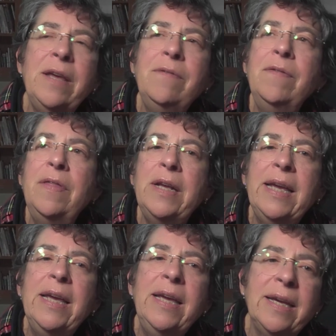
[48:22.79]
Even
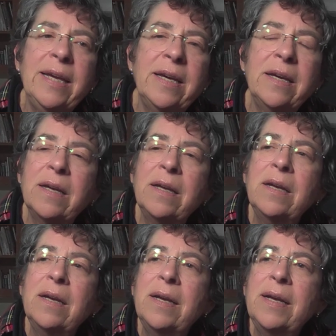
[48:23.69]
the ink
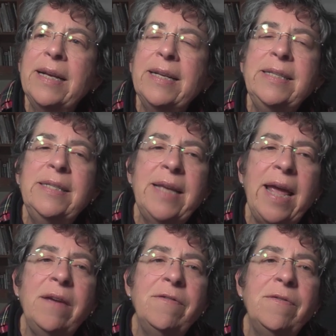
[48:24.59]
is
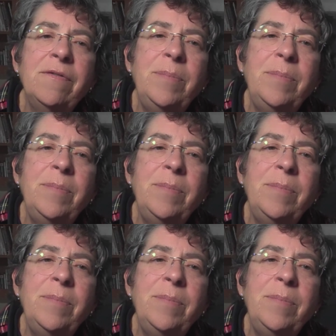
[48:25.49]
safe